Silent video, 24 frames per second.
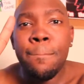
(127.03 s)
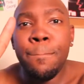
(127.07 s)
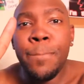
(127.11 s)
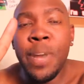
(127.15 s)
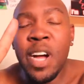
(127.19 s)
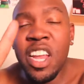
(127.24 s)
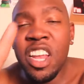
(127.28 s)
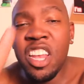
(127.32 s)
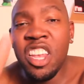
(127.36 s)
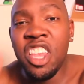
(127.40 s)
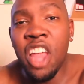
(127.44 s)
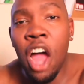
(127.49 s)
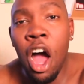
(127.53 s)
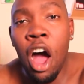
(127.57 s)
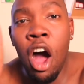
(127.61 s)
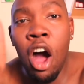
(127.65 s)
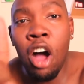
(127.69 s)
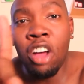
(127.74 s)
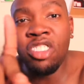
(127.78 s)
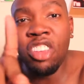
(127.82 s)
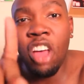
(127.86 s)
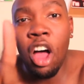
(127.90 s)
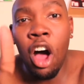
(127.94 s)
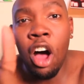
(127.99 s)
But
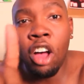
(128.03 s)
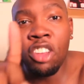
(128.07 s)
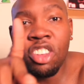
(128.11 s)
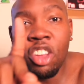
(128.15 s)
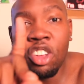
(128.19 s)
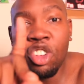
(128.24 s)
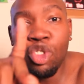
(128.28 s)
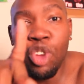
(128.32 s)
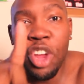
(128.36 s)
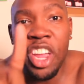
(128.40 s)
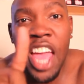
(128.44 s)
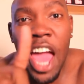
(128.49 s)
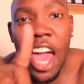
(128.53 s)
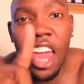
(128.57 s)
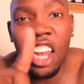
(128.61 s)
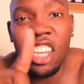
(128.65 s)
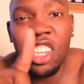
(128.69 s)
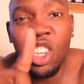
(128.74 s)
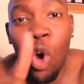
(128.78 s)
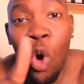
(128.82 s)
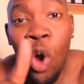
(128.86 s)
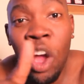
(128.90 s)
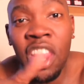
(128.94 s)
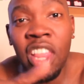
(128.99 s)
dogs also drink out
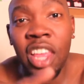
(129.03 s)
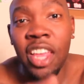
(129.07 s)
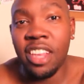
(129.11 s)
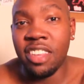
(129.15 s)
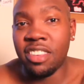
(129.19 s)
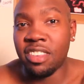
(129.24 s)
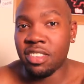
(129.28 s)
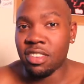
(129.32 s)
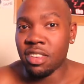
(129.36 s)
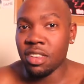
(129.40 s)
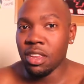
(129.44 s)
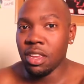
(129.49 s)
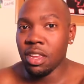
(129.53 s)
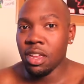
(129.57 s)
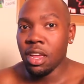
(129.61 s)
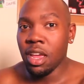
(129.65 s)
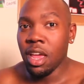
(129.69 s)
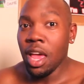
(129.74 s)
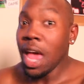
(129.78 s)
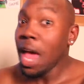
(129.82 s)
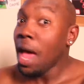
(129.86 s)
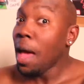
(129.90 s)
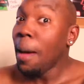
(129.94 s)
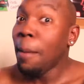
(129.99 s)
of toilets.
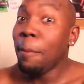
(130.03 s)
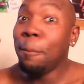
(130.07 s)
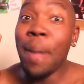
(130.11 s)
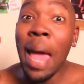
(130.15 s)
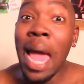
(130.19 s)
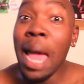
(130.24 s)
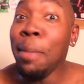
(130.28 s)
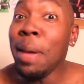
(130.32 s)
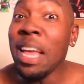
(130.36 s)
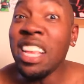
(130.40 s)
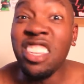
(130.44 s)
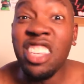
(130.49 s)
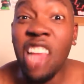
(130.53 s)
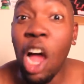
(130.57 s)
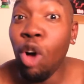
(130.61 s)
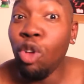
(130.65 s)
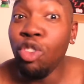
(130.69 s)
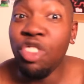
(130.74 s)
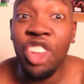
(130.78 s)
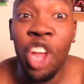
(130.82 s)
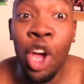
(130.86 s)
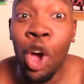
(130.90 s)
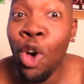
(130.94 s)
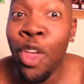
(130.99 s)
Babies
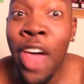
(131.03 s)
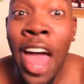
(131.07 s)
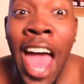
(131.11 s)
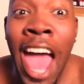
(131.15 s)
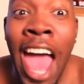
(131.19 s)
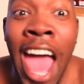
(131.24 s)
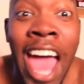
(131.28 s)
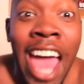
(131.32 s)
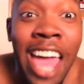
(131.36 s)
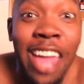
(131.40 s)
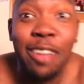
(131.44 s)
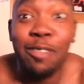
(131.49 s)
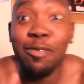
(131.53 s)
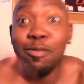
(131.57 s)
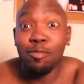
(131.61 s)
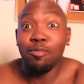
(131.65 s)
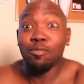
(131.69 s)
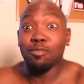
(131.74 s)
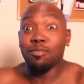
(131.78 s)
don't do that.